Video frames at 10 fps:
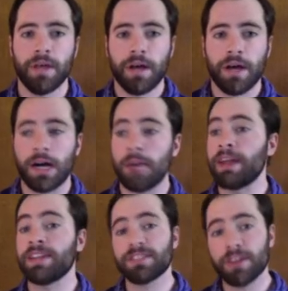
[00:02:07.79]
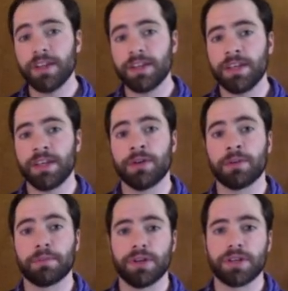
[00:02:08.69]
And in studying TQ
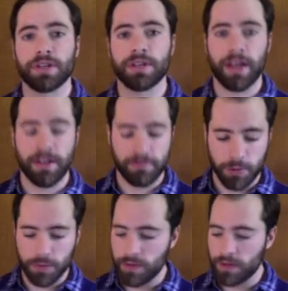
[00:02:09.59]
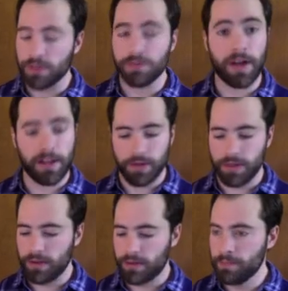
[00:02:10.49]
completion, I've proven the following
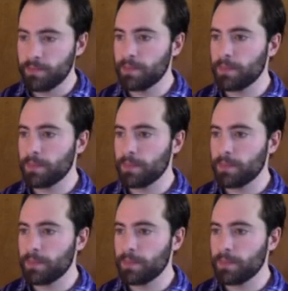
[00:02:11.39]
theorem.